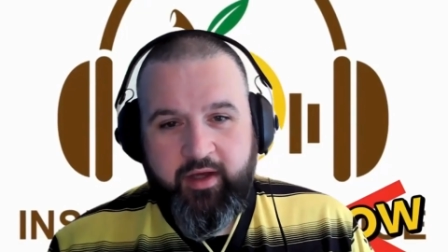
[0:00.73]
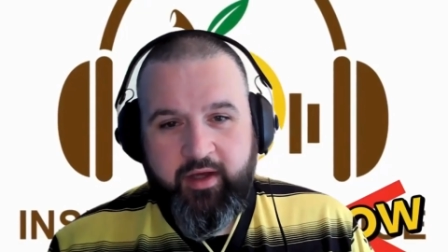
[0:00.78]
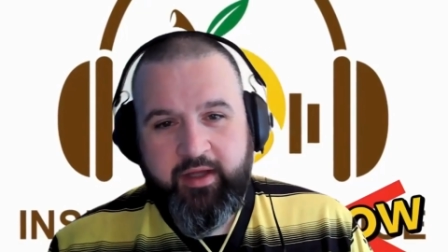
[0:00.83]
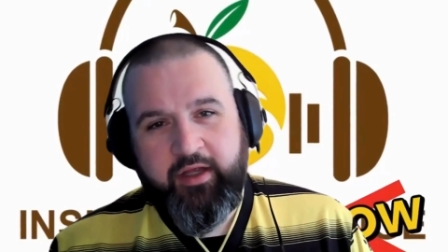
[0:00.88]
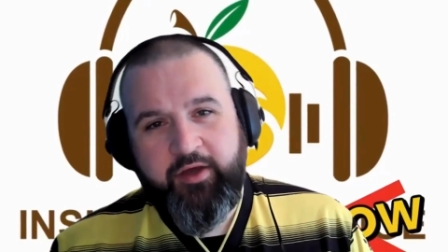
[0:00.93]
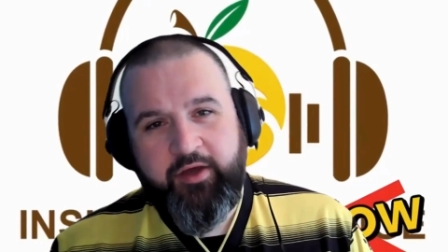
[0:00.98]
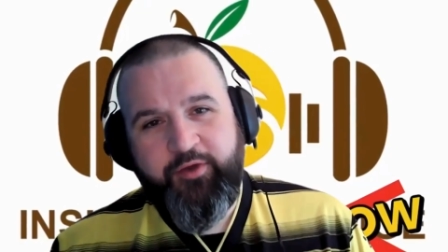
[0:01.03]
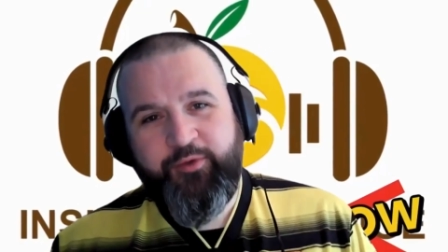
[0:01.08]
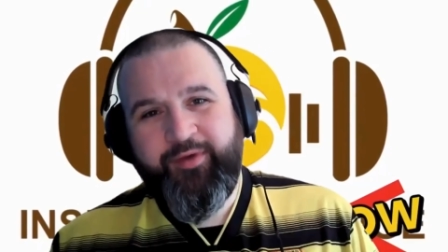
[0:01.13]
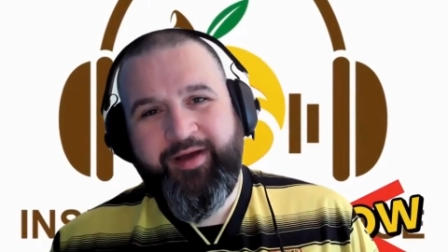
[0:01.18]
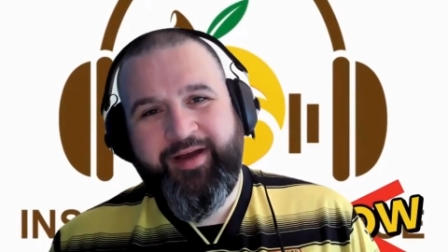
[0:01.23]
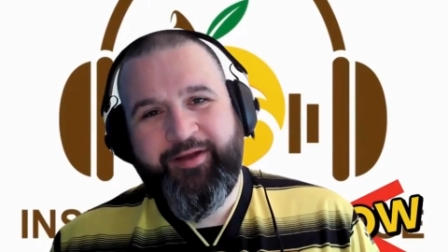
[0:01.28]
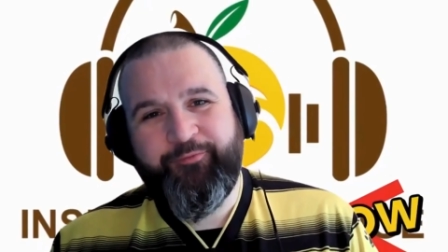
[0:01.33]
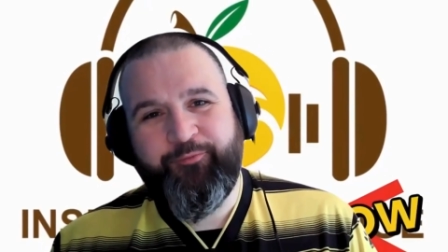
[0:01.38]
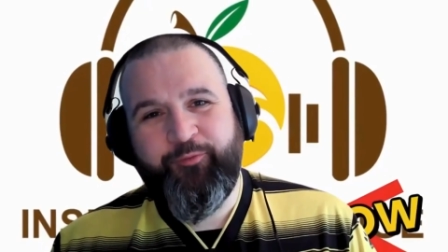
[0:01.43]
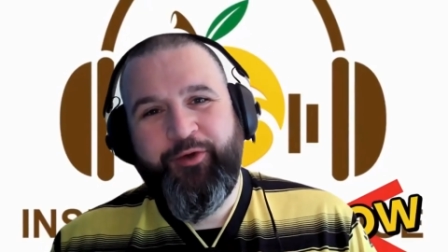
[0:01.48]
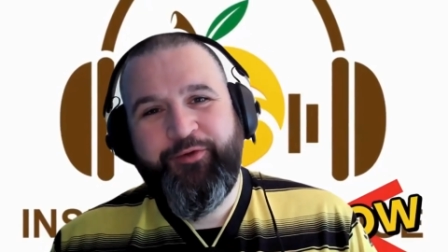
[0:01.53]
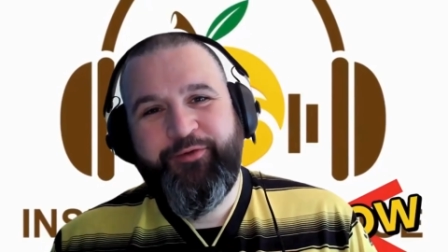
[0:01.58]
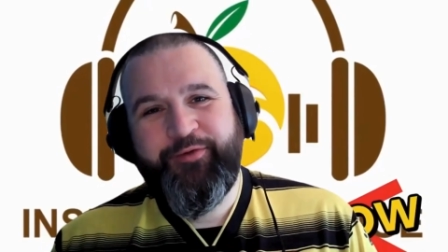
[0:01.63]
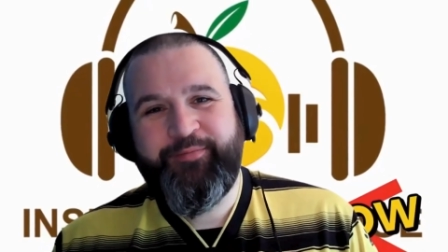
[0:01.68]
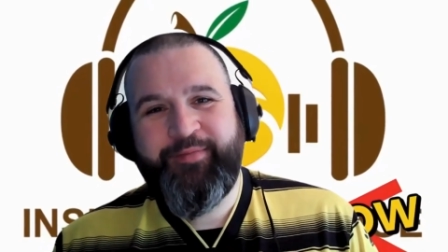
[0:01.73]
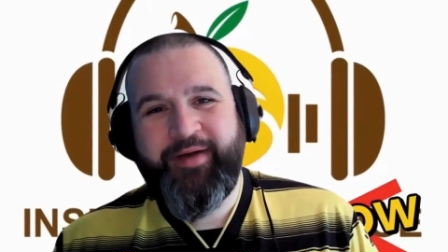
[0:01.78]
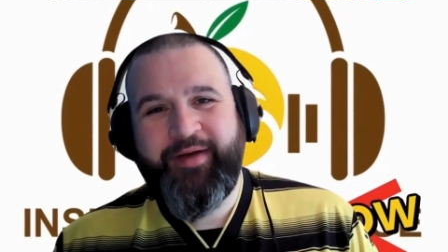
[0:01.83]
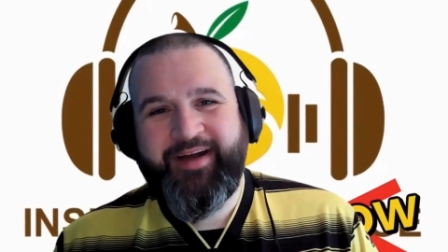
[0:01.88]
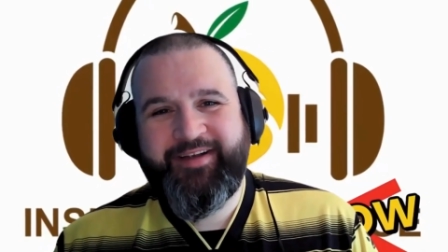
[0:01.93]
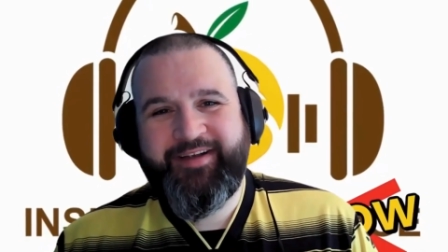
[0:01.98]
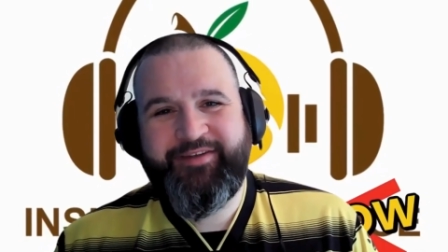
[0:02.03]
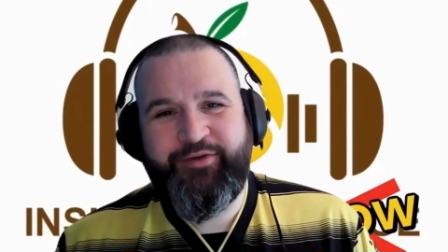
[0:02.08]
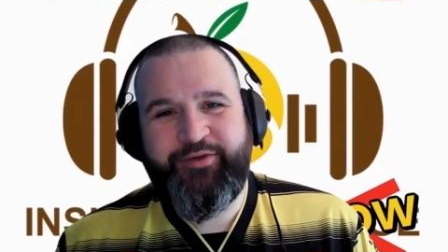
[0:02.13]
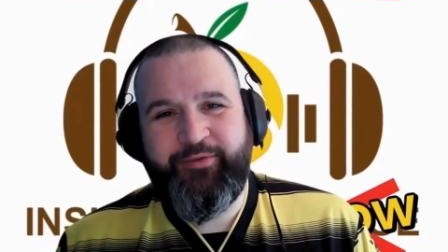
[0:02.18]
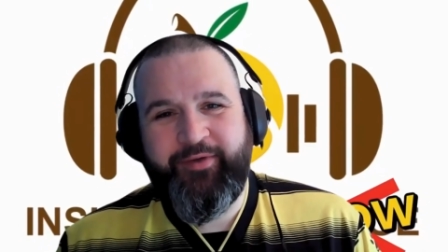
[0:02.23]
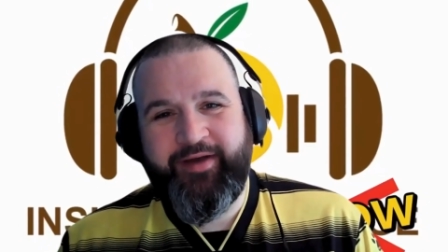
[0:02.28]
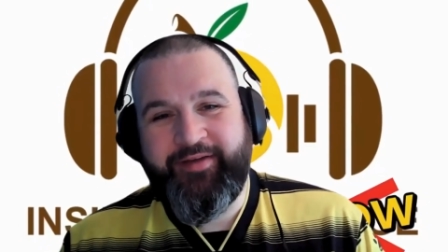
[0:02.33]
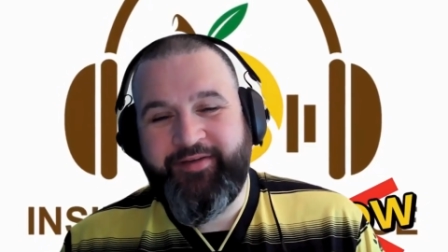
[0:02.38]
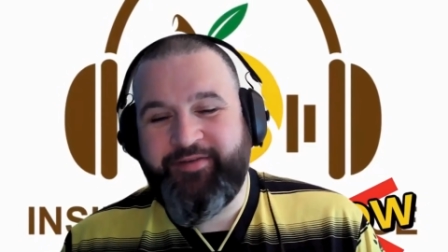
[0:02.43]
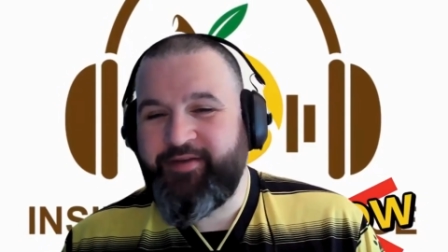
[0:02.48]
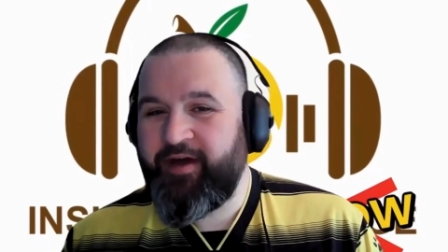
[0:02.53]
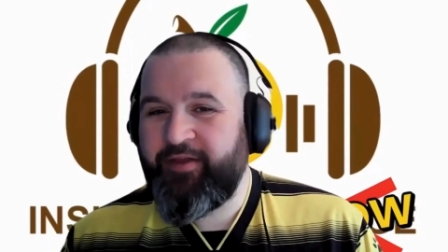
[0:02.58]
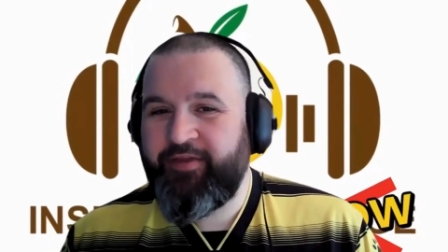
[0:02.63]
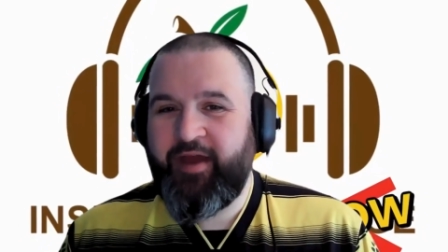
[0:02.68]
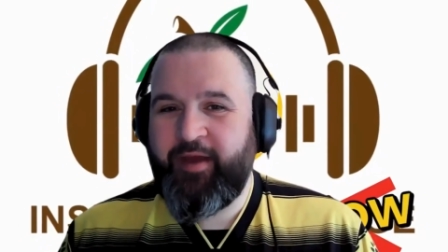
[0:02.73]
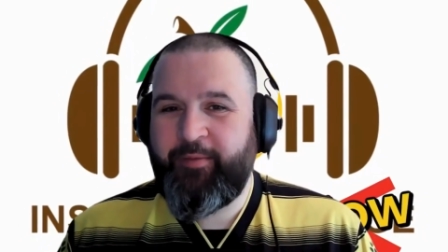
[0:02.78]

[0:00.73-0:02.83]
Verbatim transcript: Hello, and welcome back to another